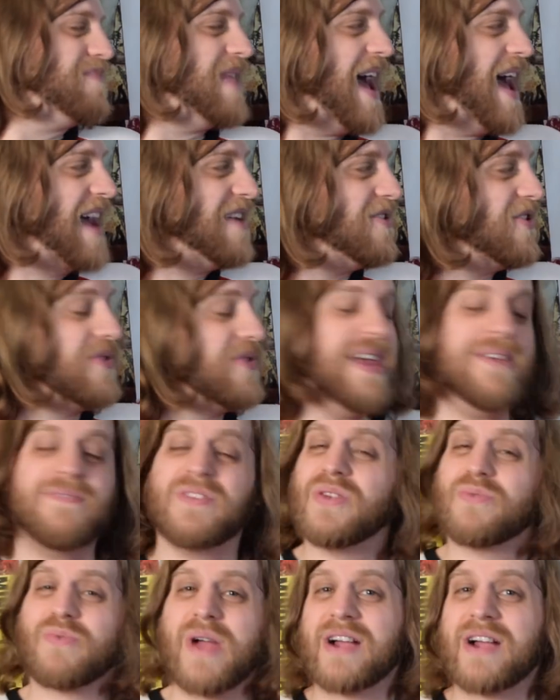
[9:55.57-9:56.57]
I don't know, even
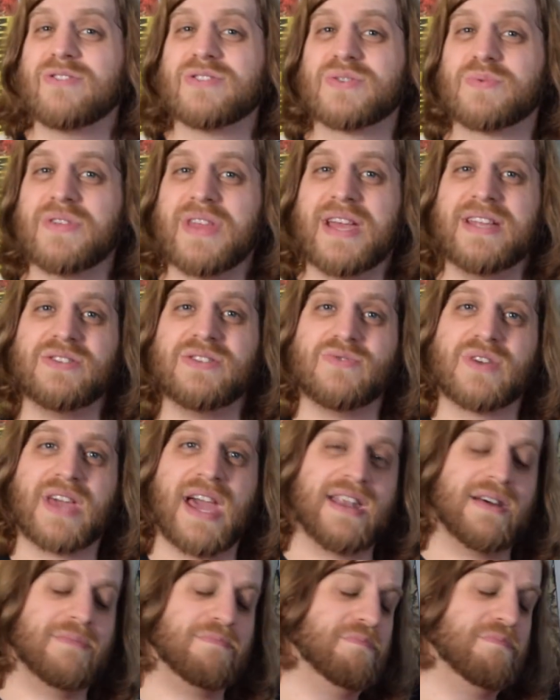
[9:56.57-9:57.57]
the records where they do
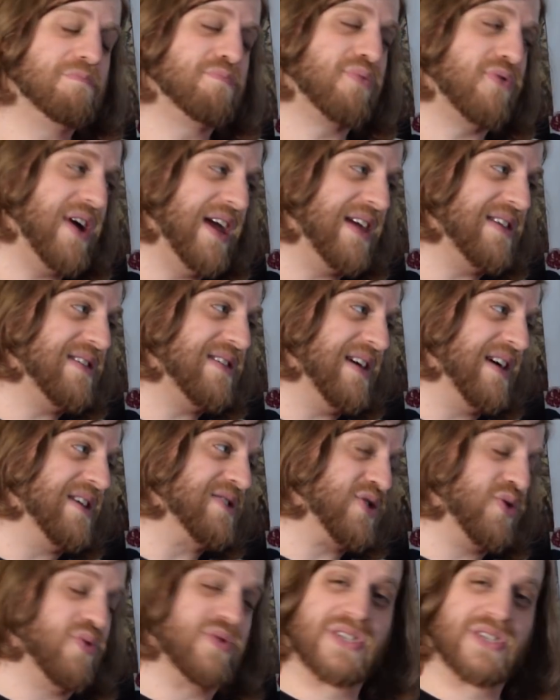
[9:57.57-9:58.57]
kind of bring things
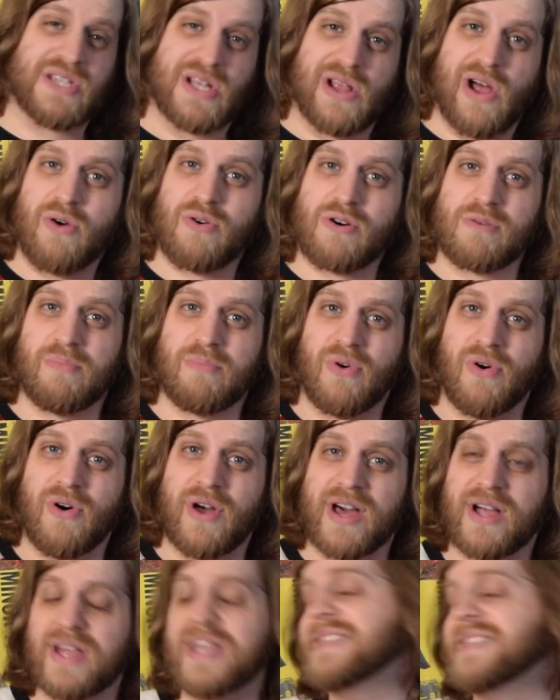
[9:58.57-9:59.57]
to a slower
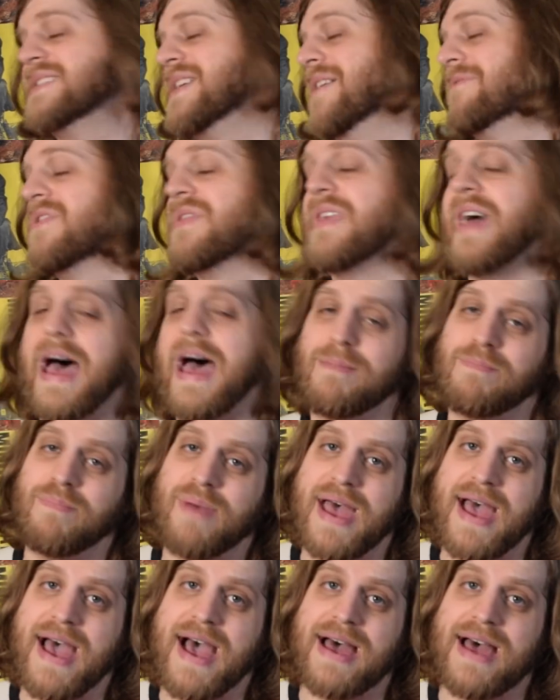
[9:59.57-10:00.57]
boil, it's never that
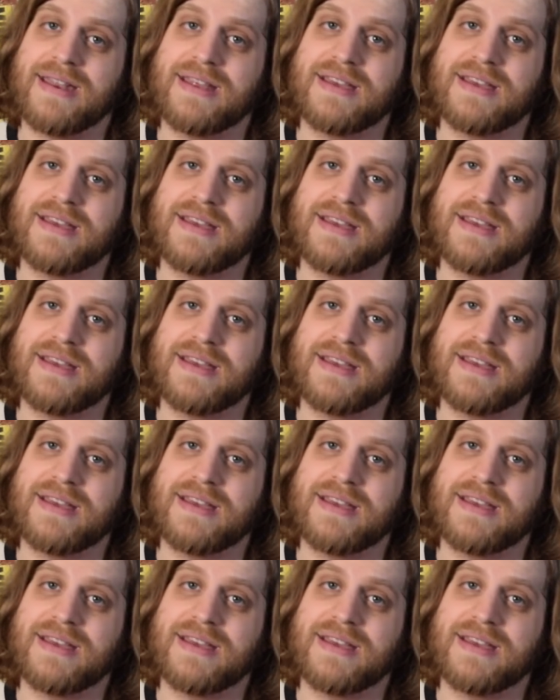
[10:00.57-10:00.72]
bad.